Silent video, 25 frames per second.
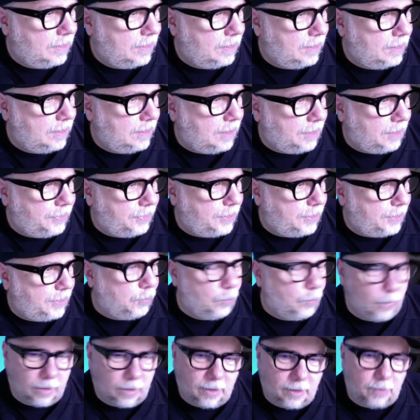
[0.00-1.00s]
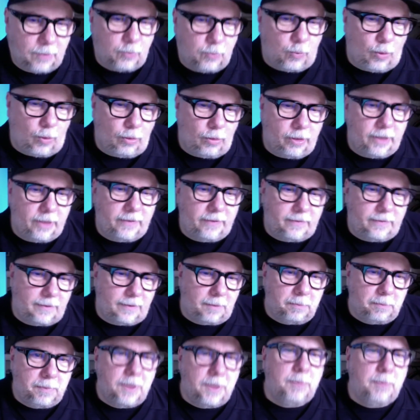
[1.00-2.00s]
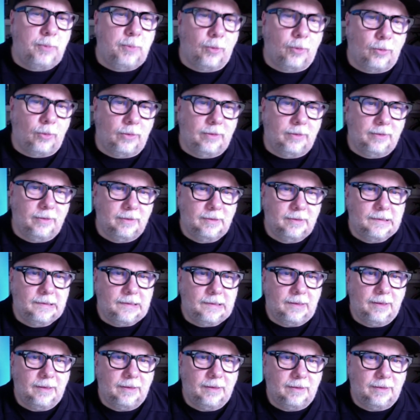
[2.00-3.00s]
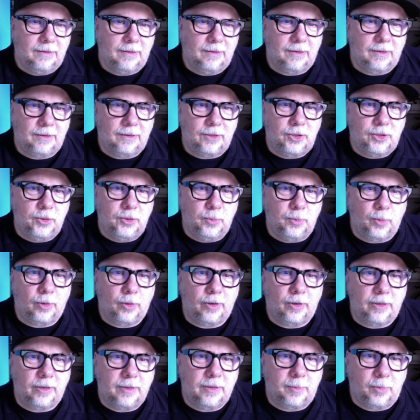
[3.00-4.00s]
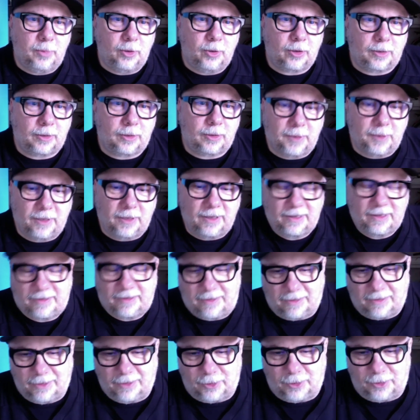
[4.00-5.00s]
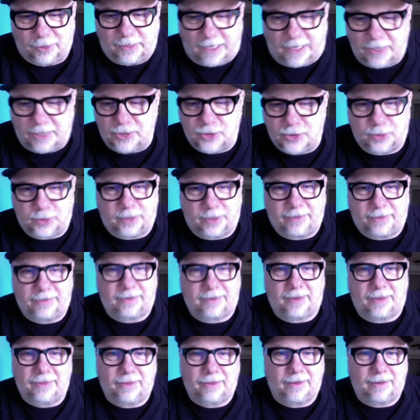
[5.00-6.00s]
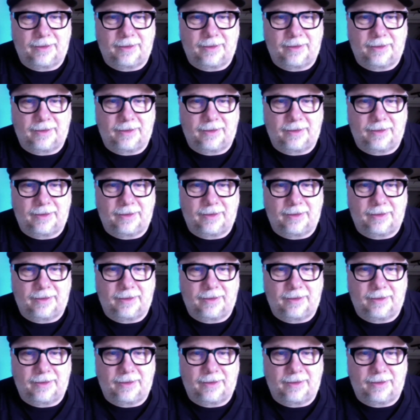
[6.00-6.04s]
I think it, it, worries some people, the humor in the book. It's a little dangerous, I think.